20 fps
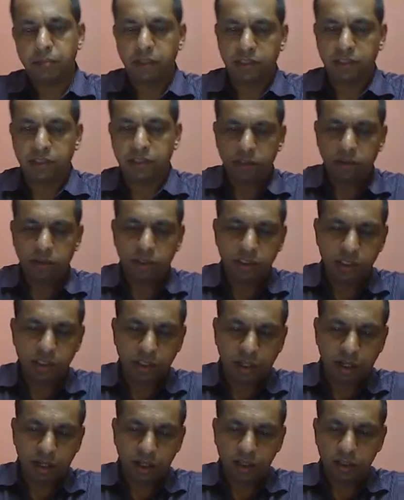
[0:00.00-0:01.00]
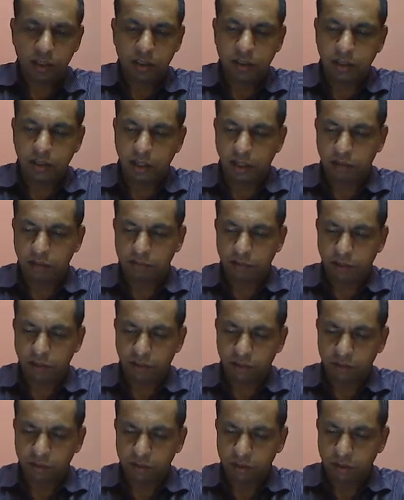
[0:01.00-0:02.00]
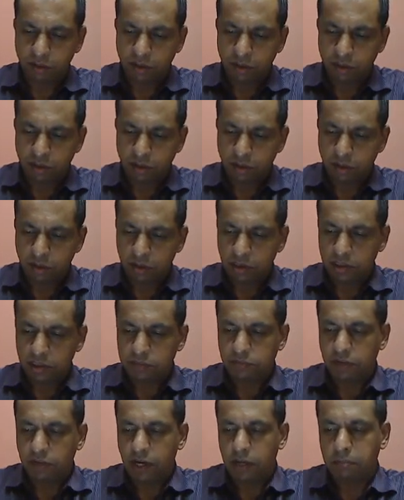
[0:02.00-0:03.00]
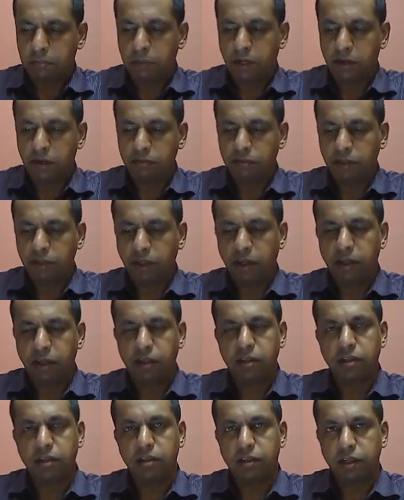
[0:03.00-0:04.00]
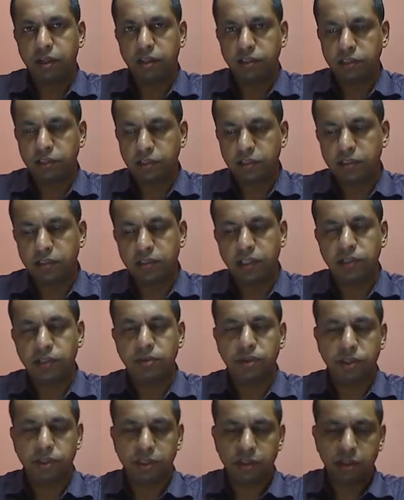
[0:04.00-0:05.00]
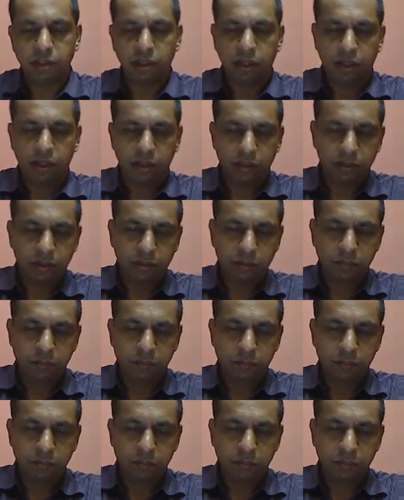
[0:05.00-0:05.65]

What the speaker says: By saturation current, I refer to this flat part of the current, that is the saturation current.